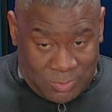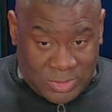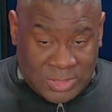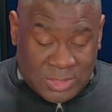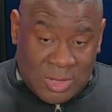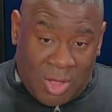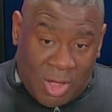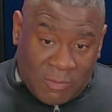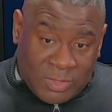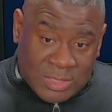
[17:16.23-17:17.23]
which is
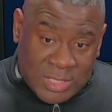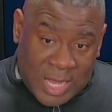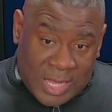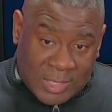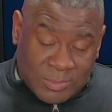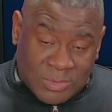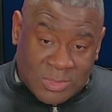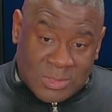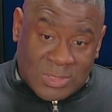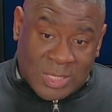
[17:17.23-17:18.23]

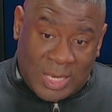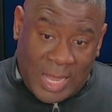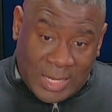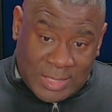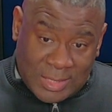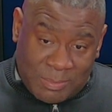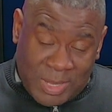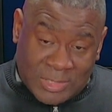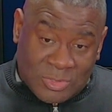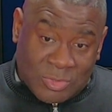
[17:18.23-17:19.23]
oftentimes selected
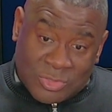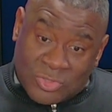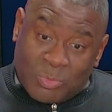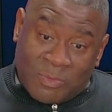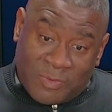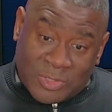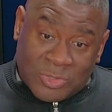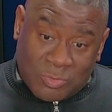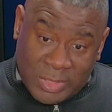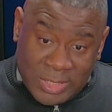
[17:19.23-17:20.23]
based on
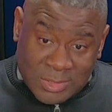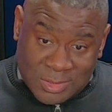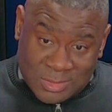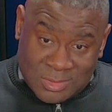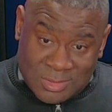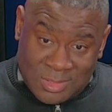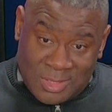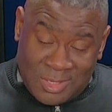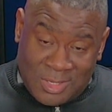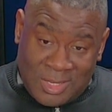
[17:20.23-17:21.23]
superficial reasons,
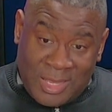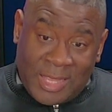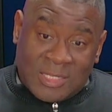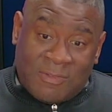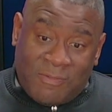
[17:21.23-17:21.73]
it's